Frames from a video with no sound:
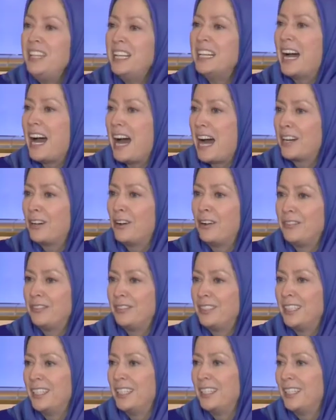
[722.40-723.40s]
will
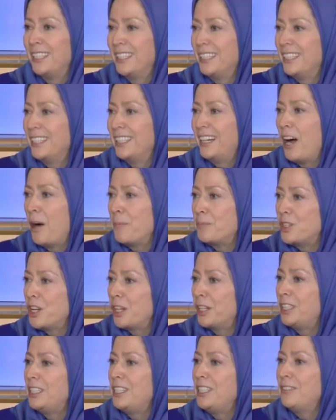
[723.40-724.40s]
arrive the
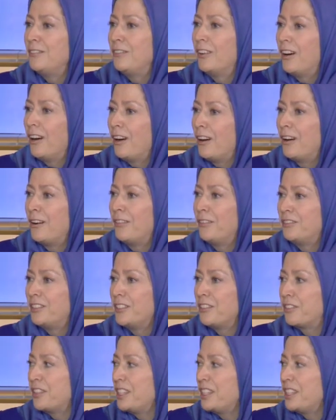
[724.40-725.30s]
objective of the